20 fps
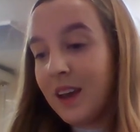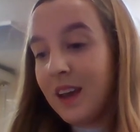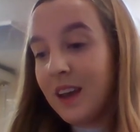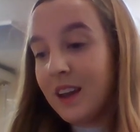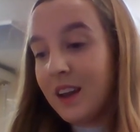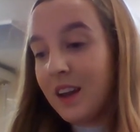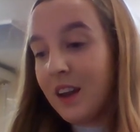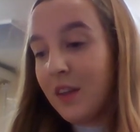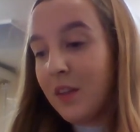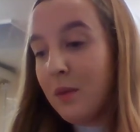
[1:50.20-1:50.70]

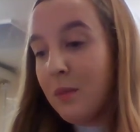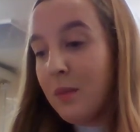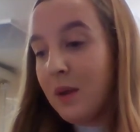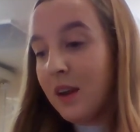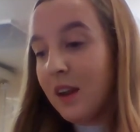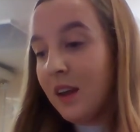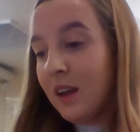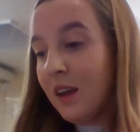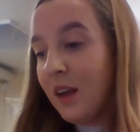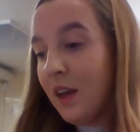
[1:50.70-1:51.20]
In another
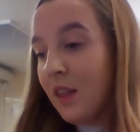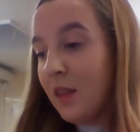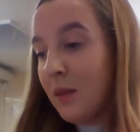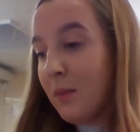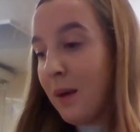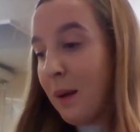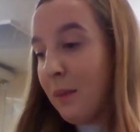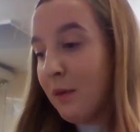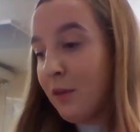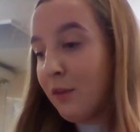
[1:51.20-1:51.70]
minute, the
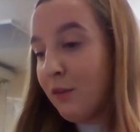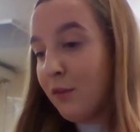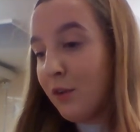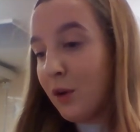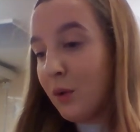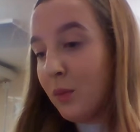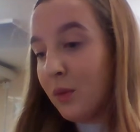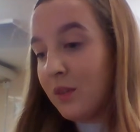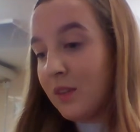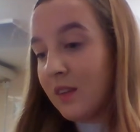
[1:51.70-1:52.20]
mammoth
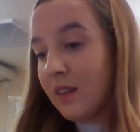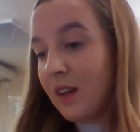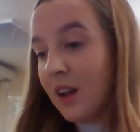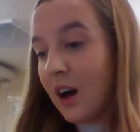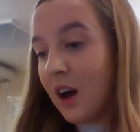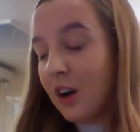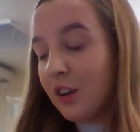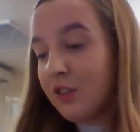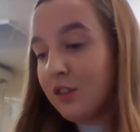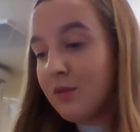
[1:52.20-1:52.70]
fruit was as
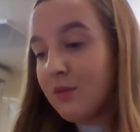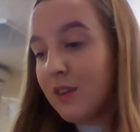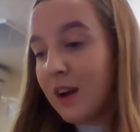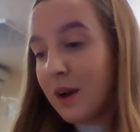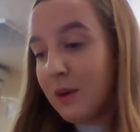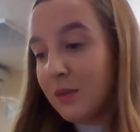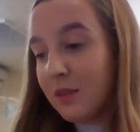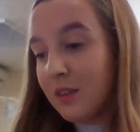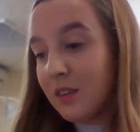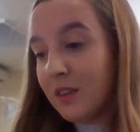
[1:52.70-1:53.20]
large and
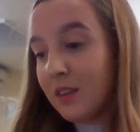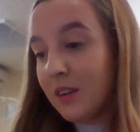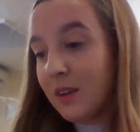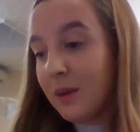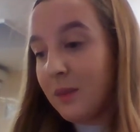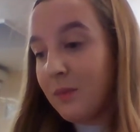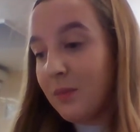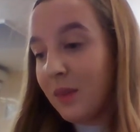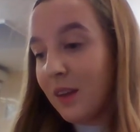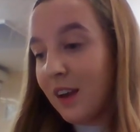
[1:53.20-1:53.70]
round
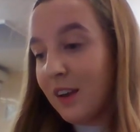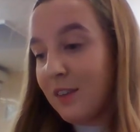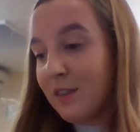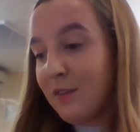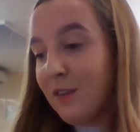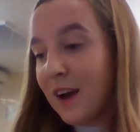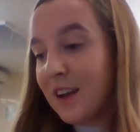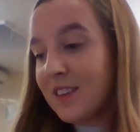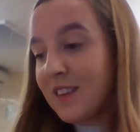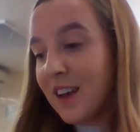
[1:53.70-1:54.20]
as
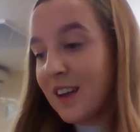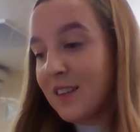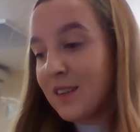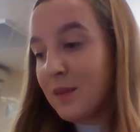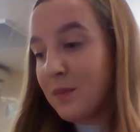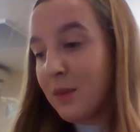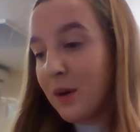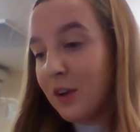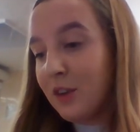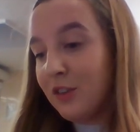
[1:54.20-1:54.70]
fat Aunt
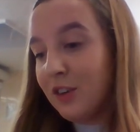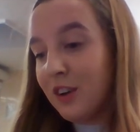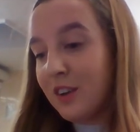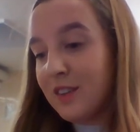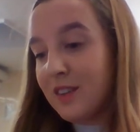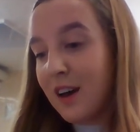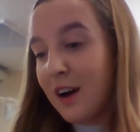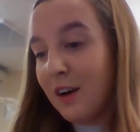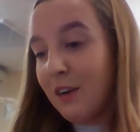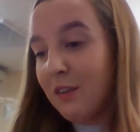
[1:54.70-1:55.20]
Sponge
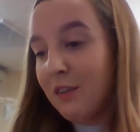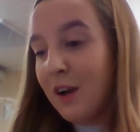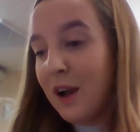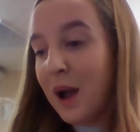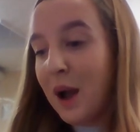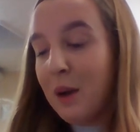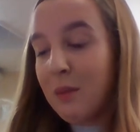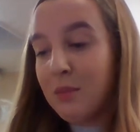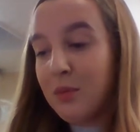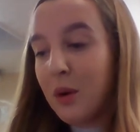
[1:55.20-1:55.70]
herself
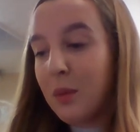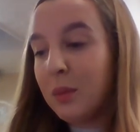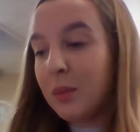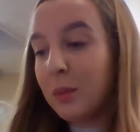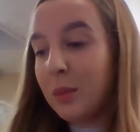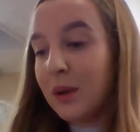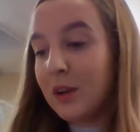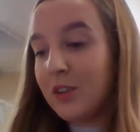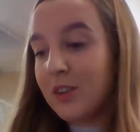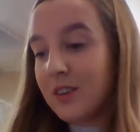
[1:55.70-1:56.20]
and
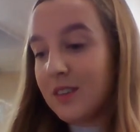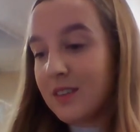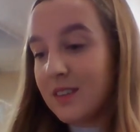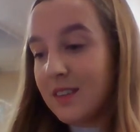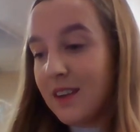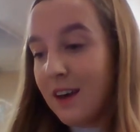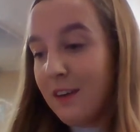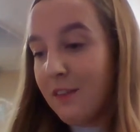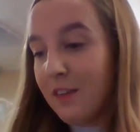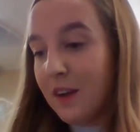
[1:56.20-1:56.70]
probably just
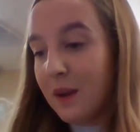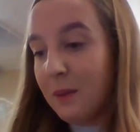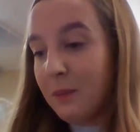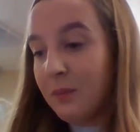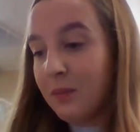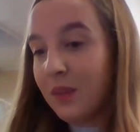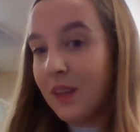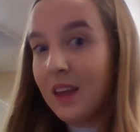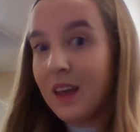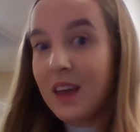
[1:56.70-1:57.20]
as
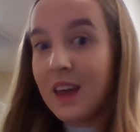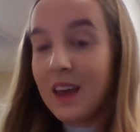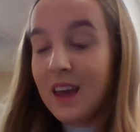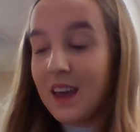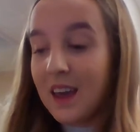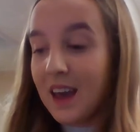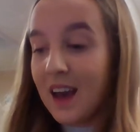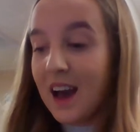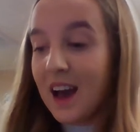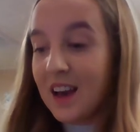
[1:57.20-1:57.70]
heavy.
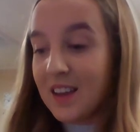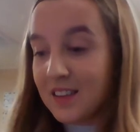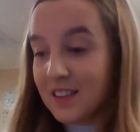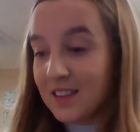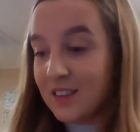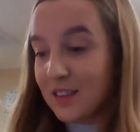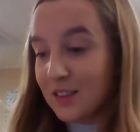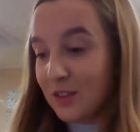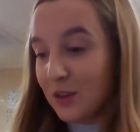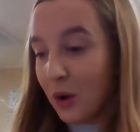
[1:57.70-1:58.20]
"It
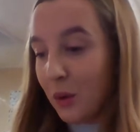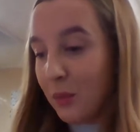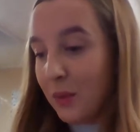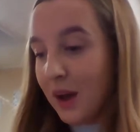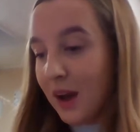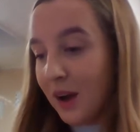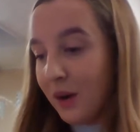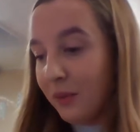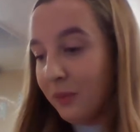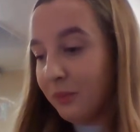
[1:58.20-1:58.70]
has to stop
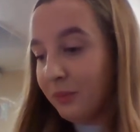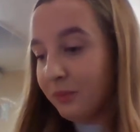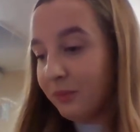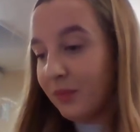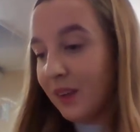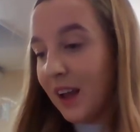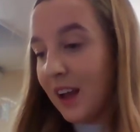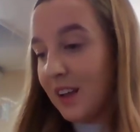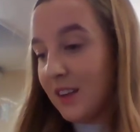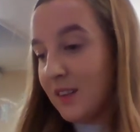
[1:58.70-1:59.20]
now,"
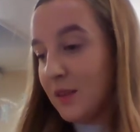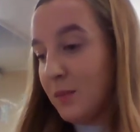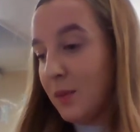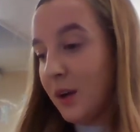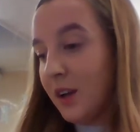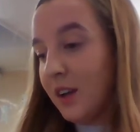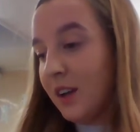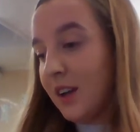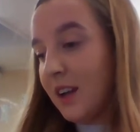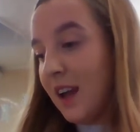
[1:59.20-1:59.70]
Aunt
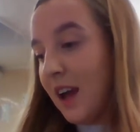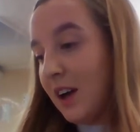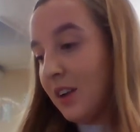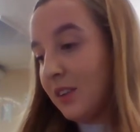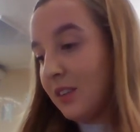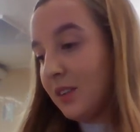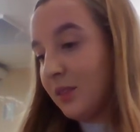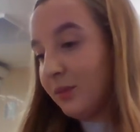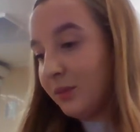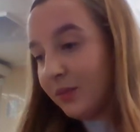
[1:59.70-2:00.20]
Spiker
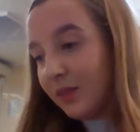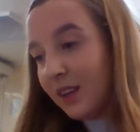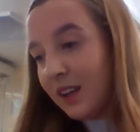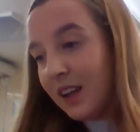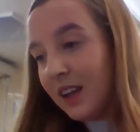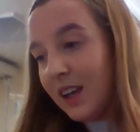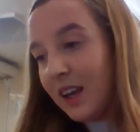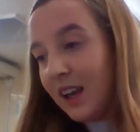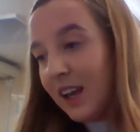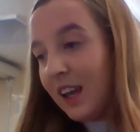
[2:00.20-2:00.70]
yelled.
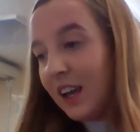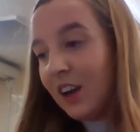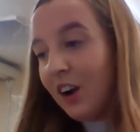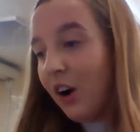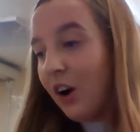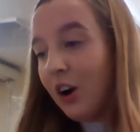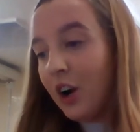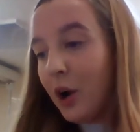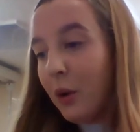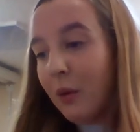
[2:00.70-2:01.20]
"It
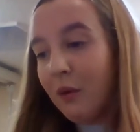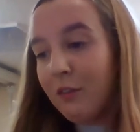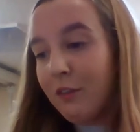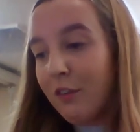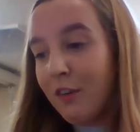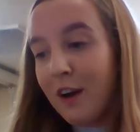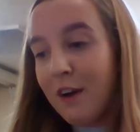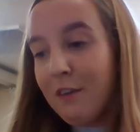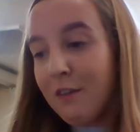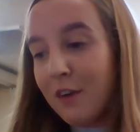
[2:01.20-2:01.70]
can't go on
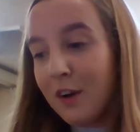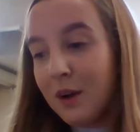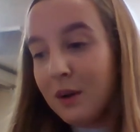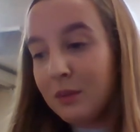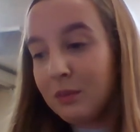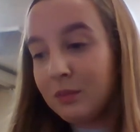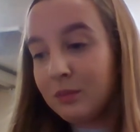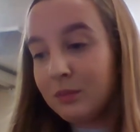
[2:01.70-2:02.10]
forever."